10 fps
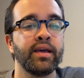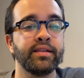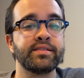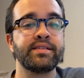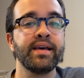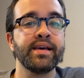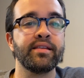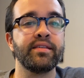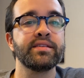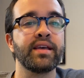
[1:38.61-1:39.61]
Instead,
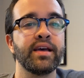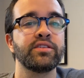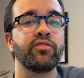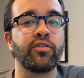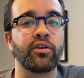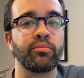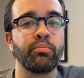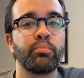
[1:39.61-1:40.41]
this SFAR